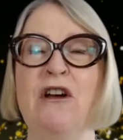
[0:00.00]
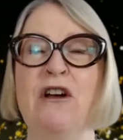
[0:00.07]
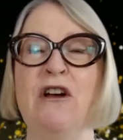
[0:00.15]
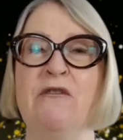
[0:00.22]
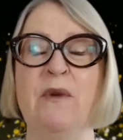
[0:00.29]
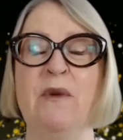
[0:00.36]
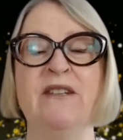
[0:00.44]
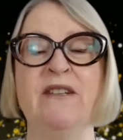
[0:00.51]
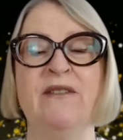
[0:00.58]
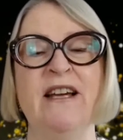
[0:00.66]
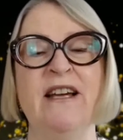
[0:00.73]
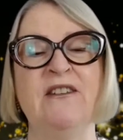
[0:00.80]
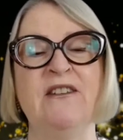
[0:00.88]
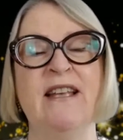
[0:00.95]
all know that we'd have
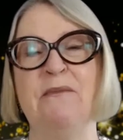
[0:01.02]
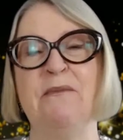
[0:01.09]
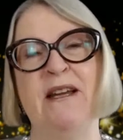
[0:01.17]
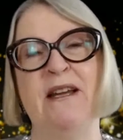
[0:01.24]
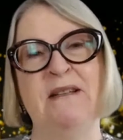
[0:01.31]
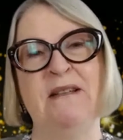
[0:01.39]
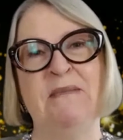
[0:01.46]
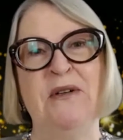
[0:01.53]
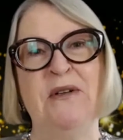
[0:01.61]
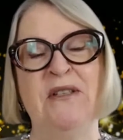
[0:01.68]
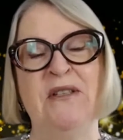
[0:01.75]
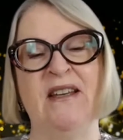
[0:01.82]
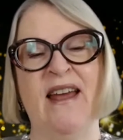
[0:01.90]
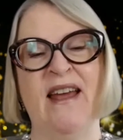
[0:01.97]
liked to celebrate in
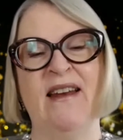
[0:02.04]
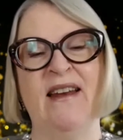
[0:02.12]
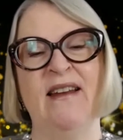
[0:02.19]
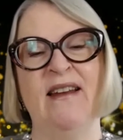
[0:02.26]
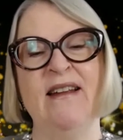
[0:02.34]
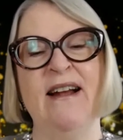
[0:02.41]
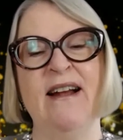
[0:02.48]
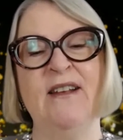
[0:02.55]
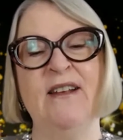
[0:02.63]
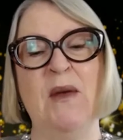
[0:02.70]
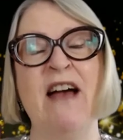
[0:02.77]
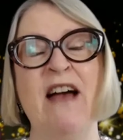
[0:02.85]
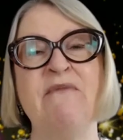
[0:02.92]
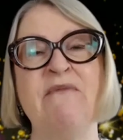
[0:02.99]
person again, as
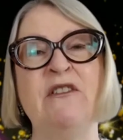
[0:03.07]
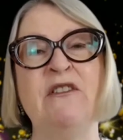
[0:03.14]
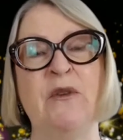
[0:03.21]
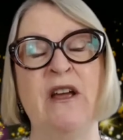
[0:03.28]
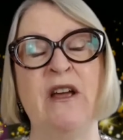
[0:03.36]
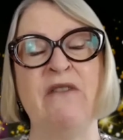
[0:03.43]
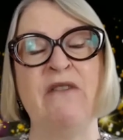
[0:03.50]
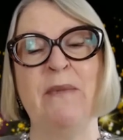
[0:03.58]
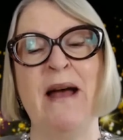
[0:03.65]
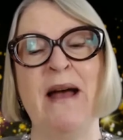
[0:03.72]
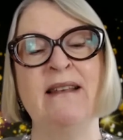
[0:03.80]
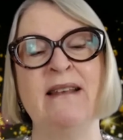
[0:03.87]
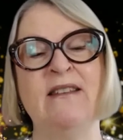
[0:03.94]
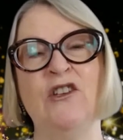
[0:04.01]
we have been doing over the
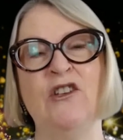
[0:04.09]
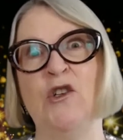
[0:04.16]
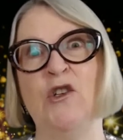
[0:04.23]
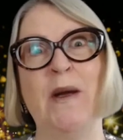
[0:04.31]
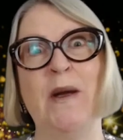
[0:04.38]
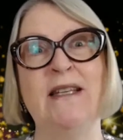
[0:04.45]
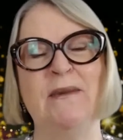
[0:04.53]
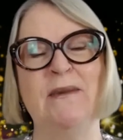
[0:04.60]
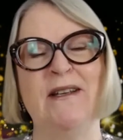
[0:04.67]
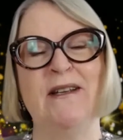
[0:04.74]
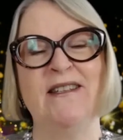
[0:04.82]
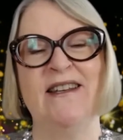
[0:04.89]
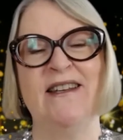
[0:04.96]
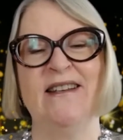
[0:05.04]
past 20
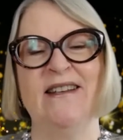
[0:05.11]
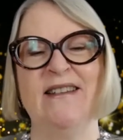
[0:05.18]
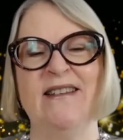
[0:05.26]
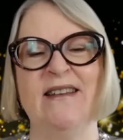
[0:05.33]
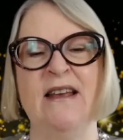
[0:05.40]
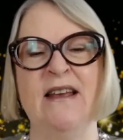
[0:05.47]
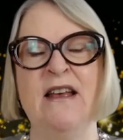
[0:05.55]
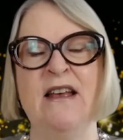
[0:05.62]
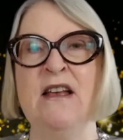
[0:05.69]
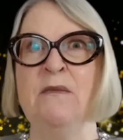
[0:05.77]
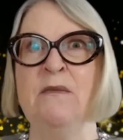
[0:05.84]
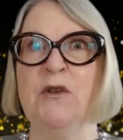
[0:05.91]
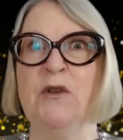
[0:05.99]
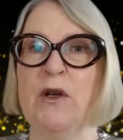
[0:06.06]
plus years,
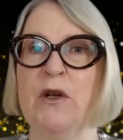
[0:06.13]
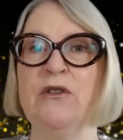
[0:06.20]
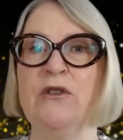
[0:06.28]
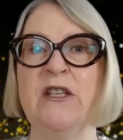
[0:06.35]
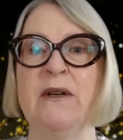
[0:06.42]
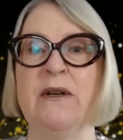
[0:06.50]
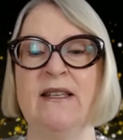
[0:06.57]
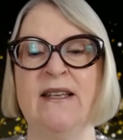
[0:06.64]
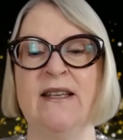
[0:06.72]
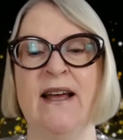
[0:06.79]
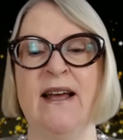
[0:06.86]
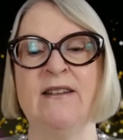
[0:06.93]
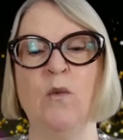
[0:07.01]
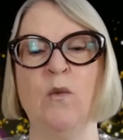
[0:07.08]
but we also
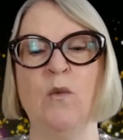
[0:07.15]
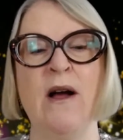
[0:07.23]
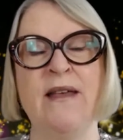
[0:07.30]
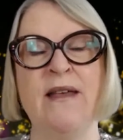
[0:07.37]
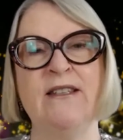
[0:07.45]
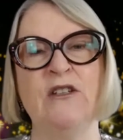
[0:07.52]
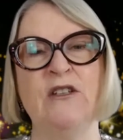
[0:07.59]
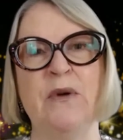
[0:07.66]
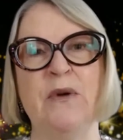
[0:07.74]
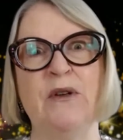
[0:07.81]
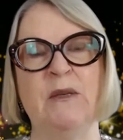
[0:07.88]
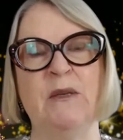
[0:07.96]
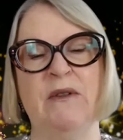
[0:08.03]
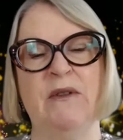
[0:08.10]
understand why that's not
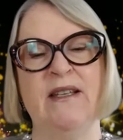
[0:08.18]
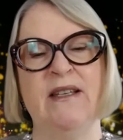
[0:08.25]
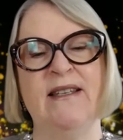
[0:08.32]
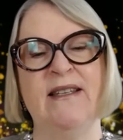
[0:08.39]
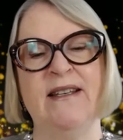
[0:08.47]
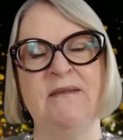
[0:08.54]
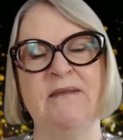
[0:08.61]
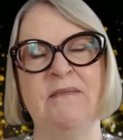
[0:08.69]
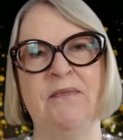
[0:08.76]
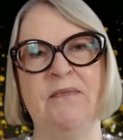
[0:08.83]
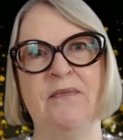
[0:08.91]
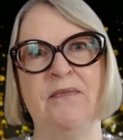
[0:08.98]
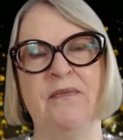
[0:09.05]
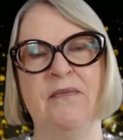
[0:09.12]
possible this year.
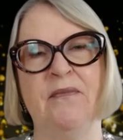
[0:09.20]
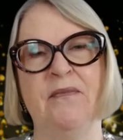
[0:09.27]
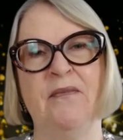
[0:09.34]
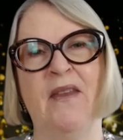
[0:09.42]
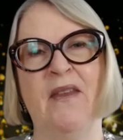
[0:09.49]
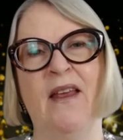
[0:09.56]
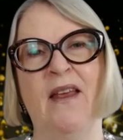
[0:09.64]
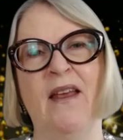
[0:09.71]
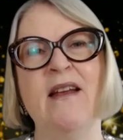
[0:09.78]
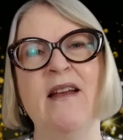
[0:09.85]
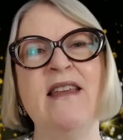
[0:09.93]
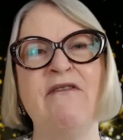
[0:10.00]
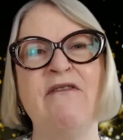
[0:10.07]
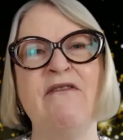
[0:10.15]

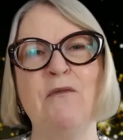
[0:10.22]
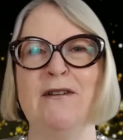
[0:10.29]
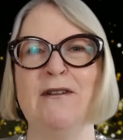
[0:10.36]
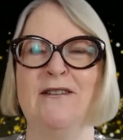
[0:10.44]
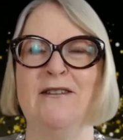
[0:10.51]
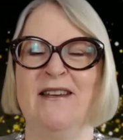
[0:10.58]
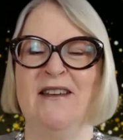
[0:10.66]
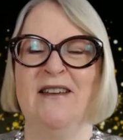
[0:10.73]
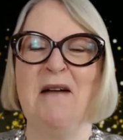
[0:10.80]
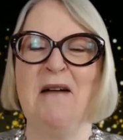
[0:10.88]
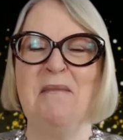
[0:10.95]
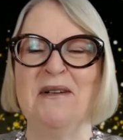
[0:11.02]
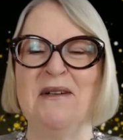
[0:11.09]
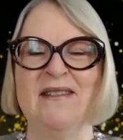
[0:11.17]
Never ones to give
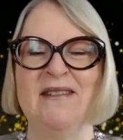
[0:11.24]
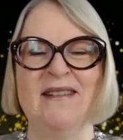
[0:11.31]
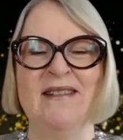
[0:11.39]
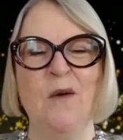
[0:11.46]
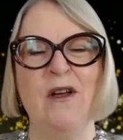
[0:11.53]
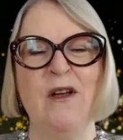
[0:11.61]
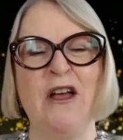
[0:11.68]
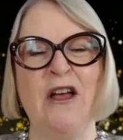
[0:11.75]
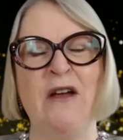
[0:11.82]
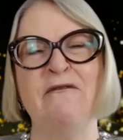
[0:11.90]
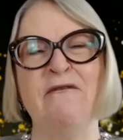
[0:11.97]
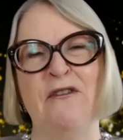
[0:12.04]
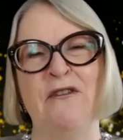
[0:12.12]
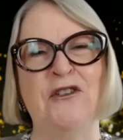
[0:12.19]
up, we are
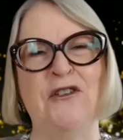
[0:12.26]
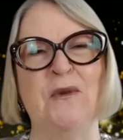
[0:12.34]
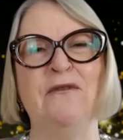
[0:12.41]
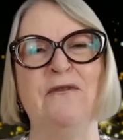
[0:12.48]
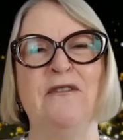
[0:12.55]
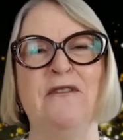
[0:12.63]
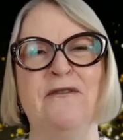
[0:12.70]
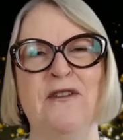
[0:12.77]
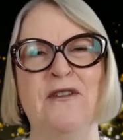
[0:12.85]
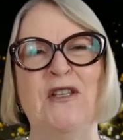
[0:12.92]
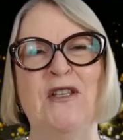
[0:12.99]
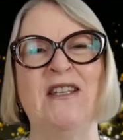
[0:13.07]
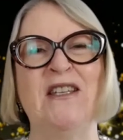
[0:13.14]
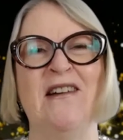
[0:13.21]
going virtual for the
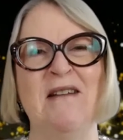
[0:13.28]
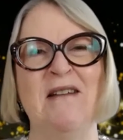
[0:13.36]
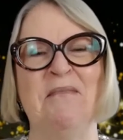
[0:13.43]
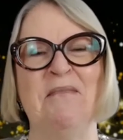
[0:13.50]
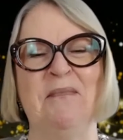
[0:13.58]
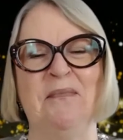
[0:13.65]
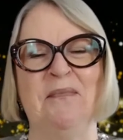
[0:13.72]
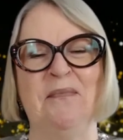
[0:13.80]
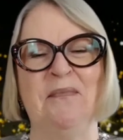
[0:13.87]
first time.